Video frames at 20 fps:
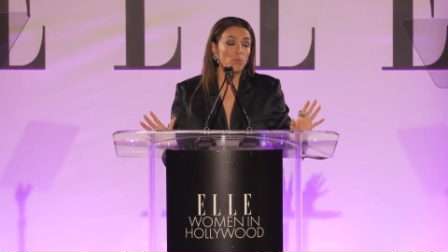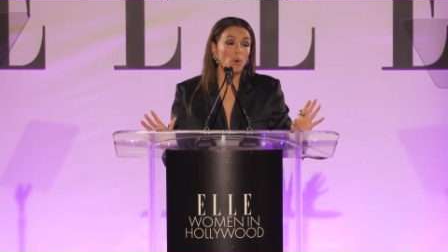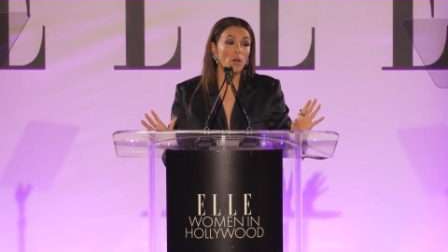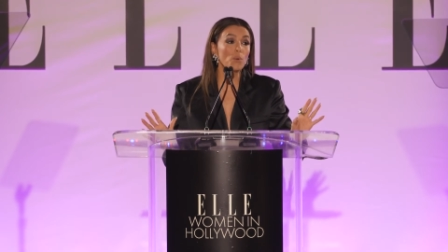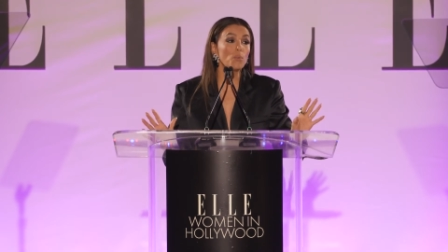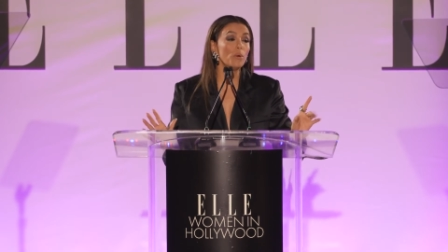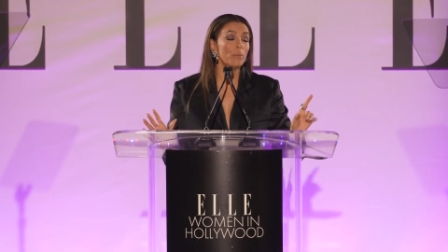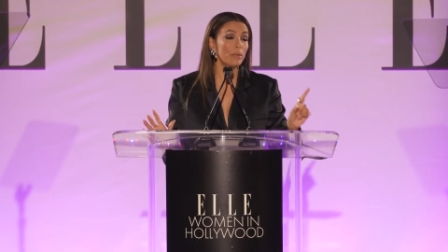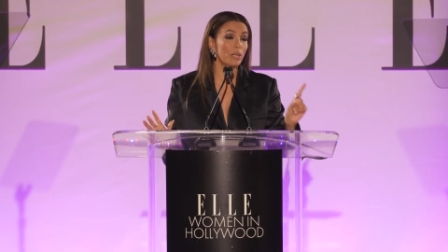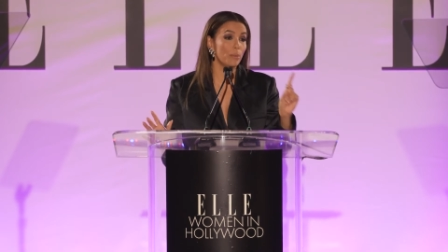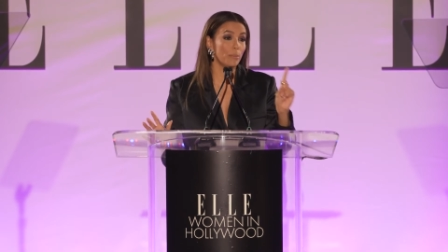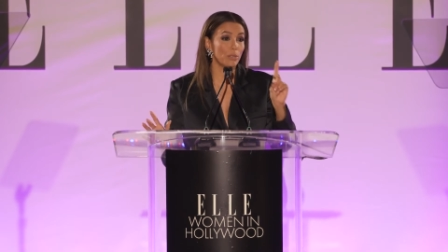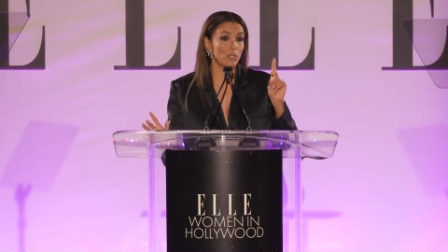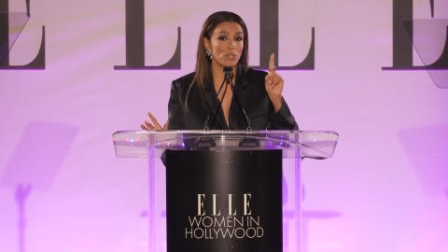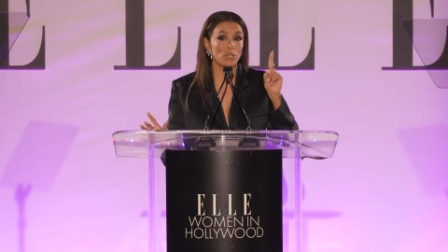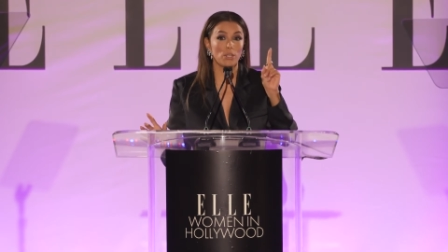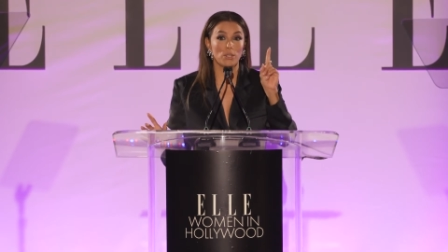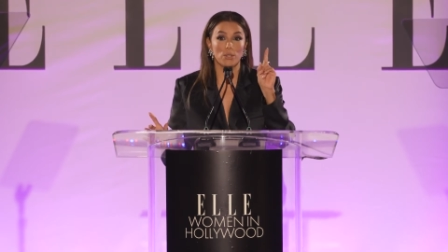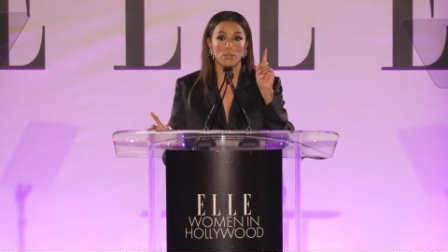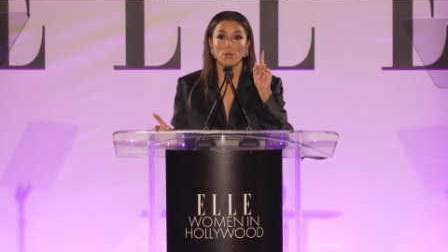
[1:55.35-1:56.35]
One woman in
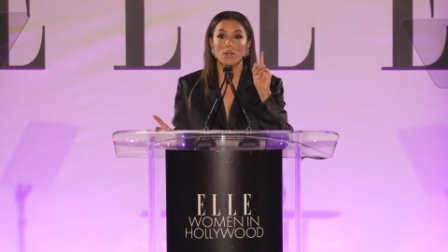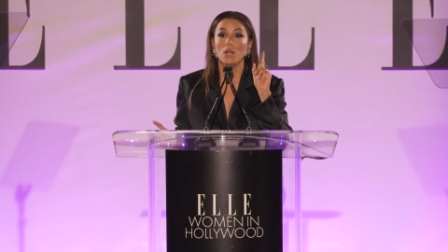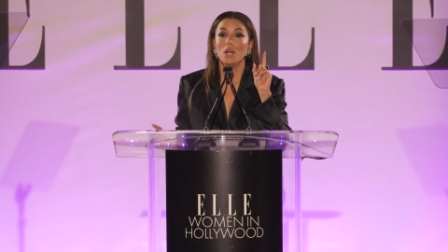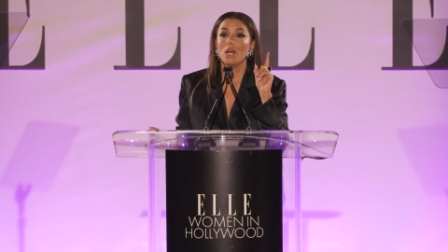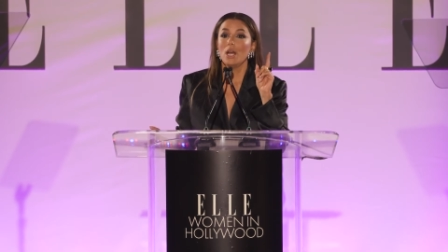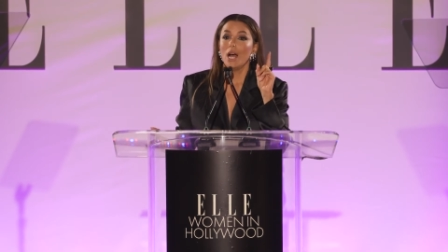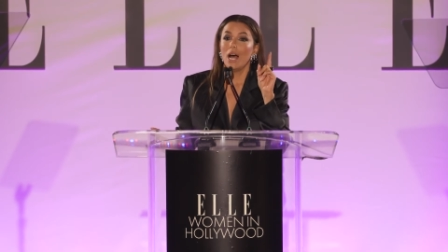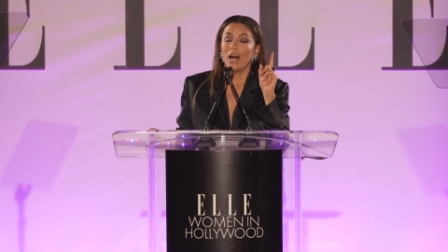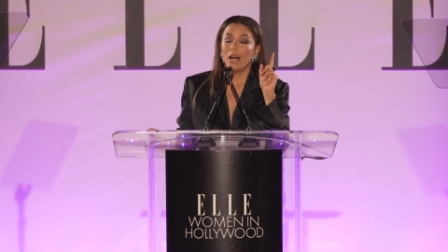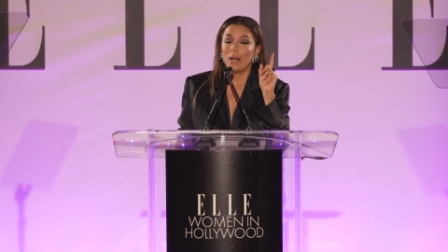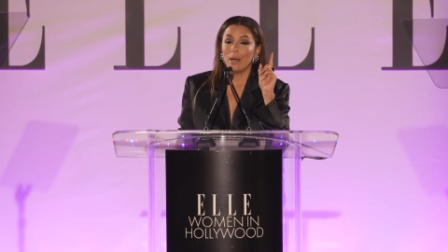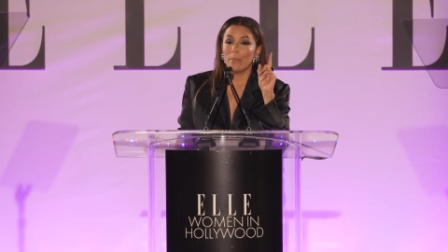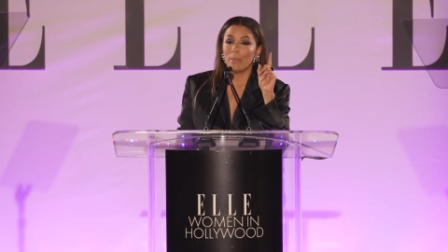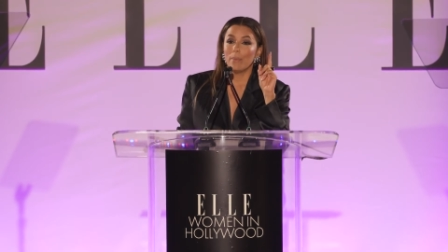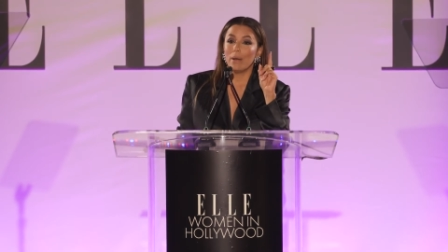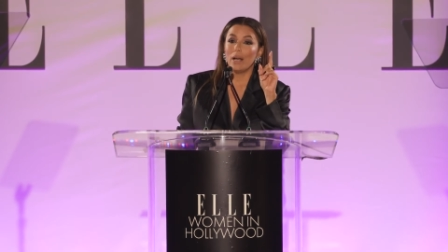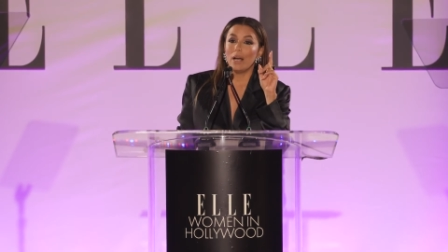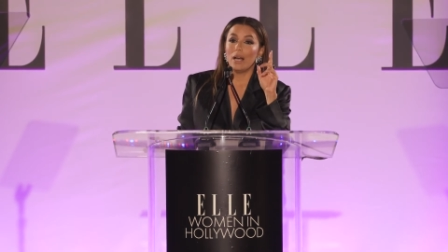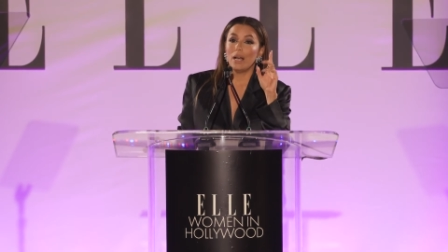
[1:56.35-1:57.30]
particular um,